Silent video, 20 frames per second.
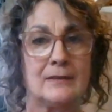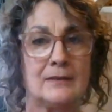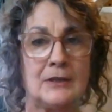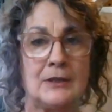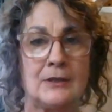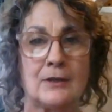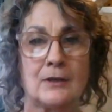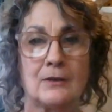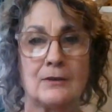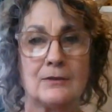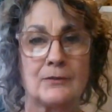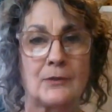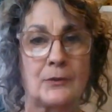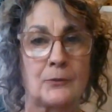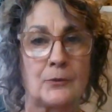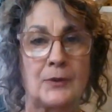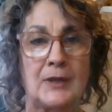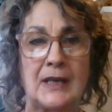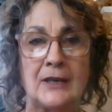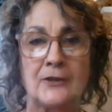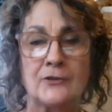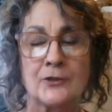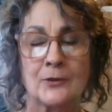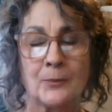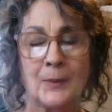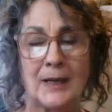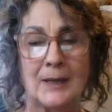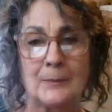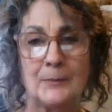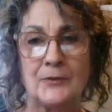through the
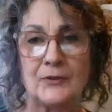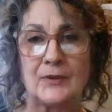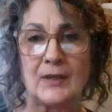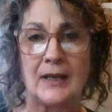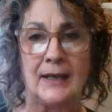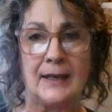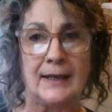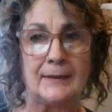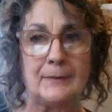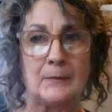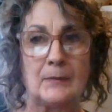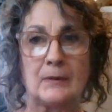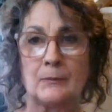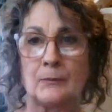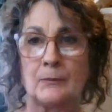interwebs and